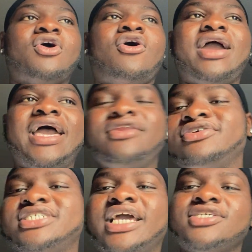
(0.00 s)
Our
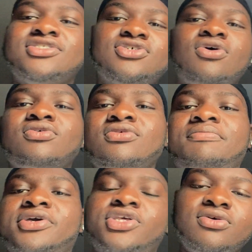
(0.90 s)
energy is so
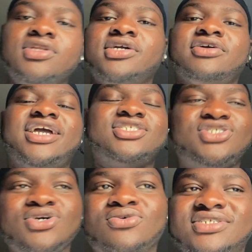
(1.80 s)
peculiar. It's
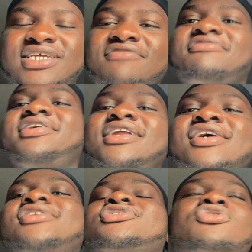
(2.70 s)
so different.
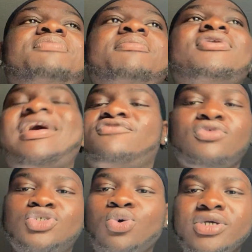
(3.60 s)
So people have
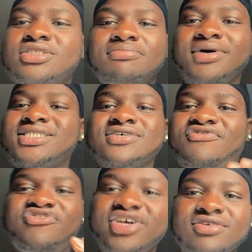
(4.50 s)
no choice but to
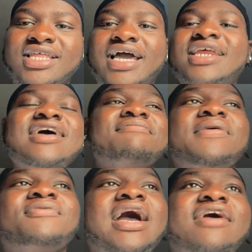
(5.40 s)
feel that.
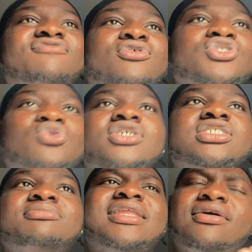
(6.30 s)
People have no choice
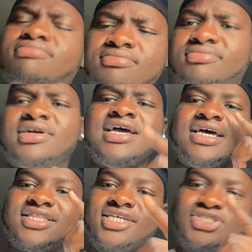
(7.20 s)
to be like, hmm,
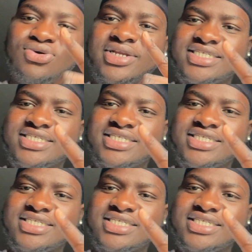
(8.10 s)
this dude